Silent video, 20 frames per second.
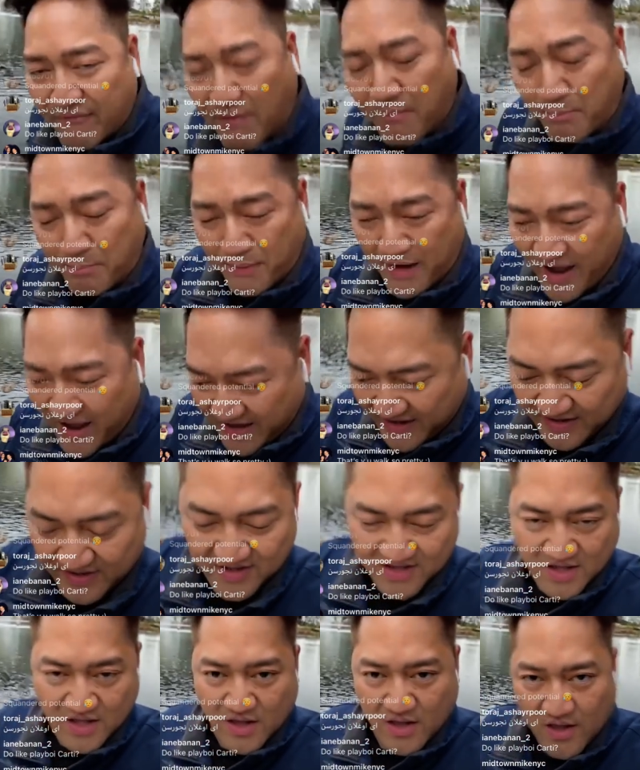have a
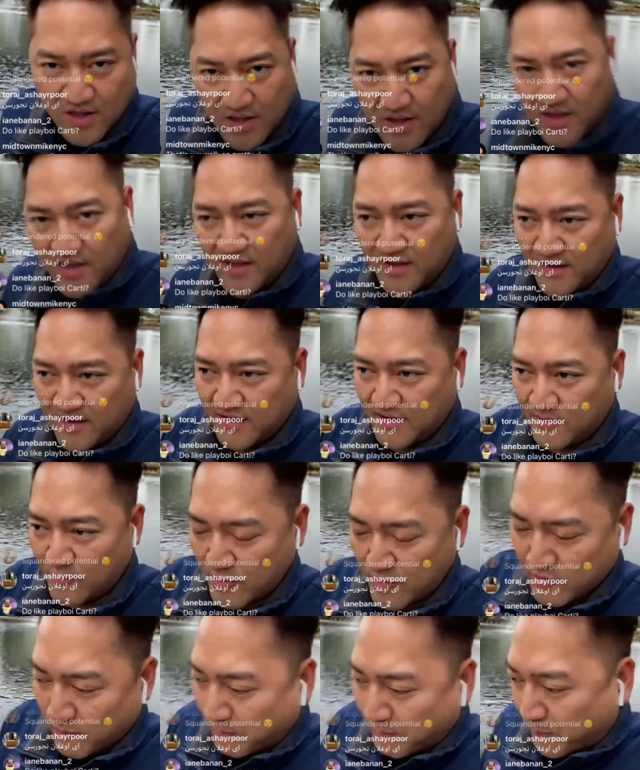bike.
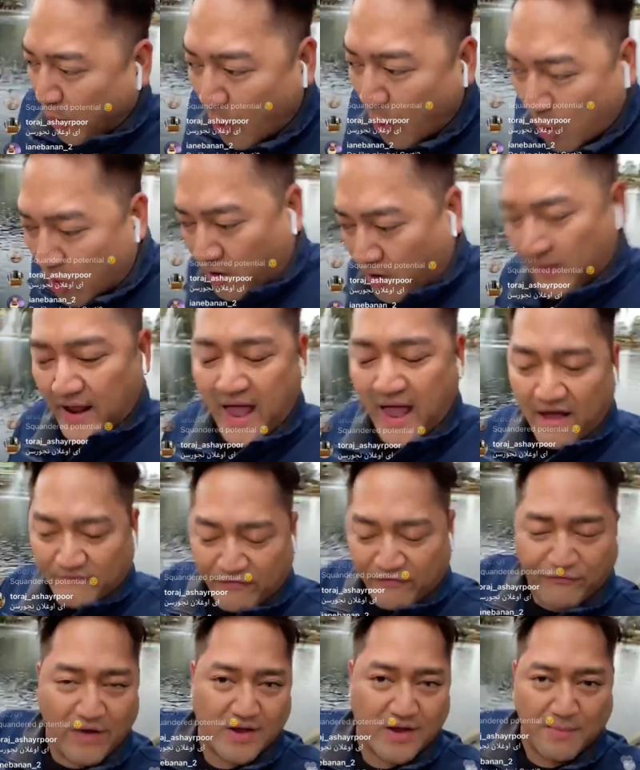We were poor, and I
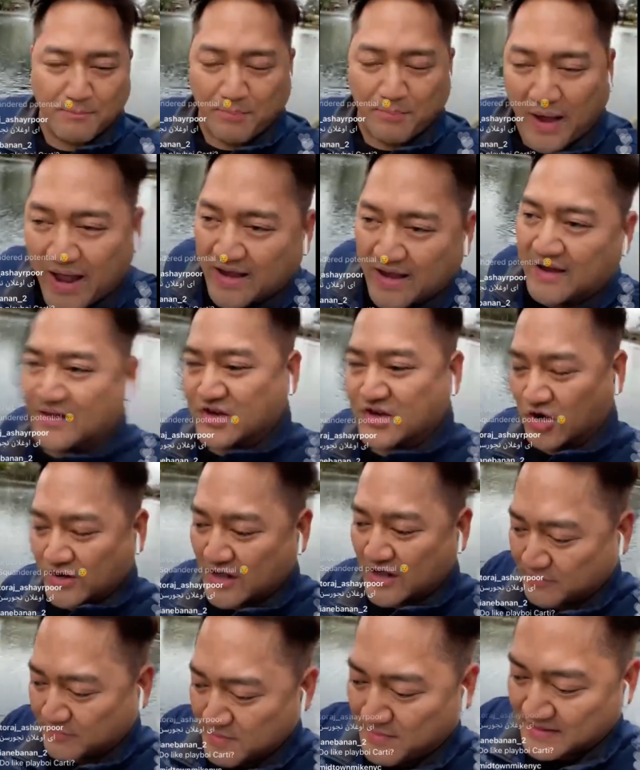have a fucking bike. It
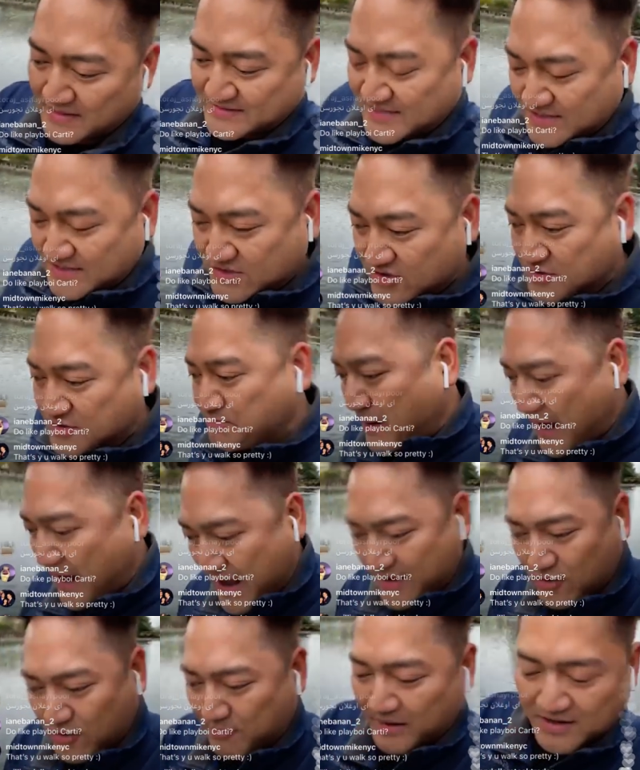turned out to be my sister's
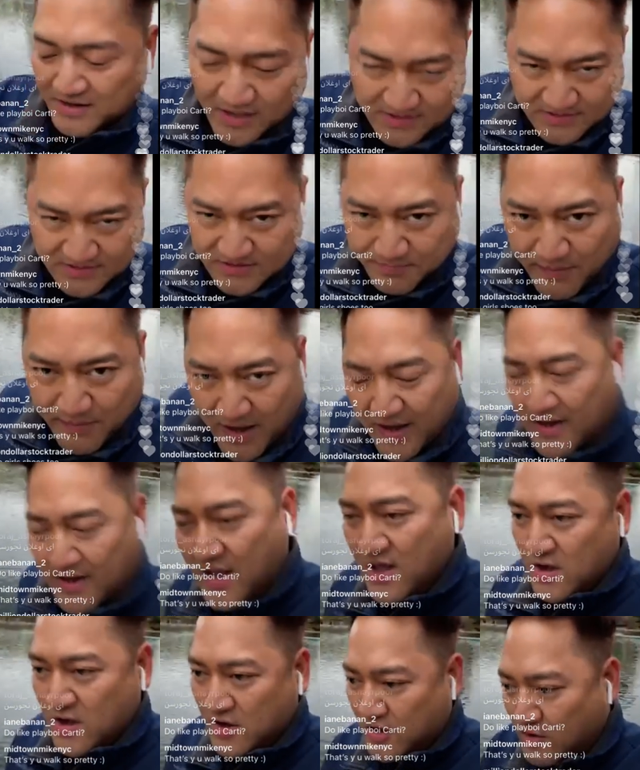bike or my cousin's
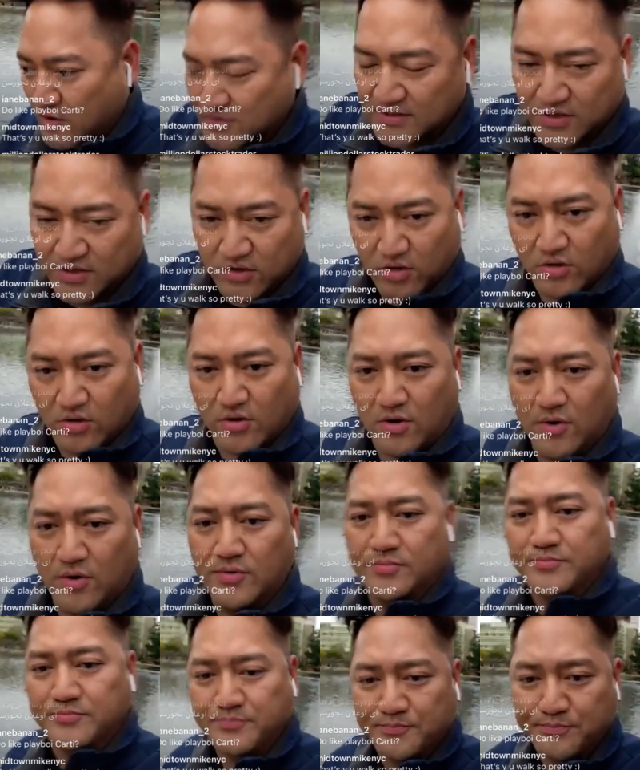bike, who was a
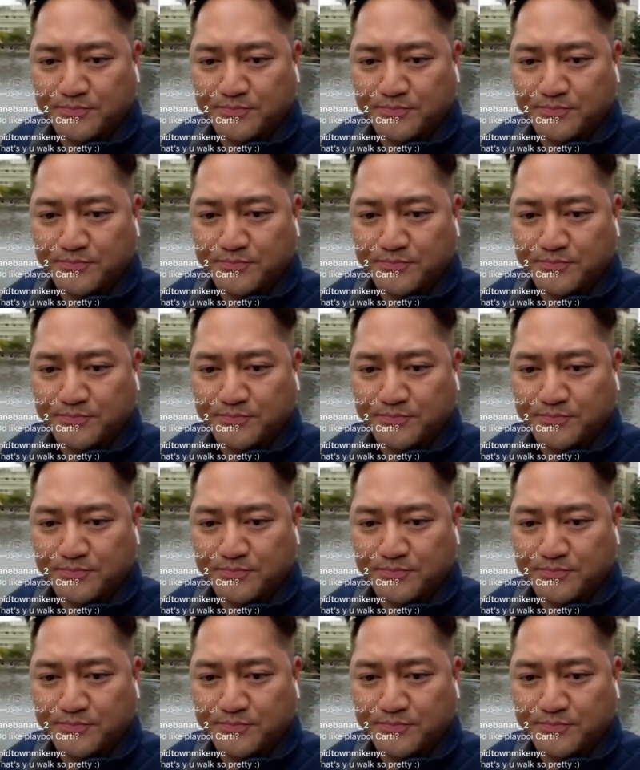girl.